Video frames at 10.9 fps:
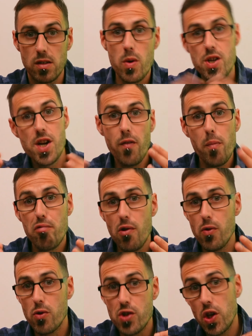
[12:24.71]
Whichever
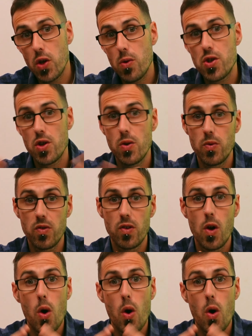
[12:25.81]
product you choose,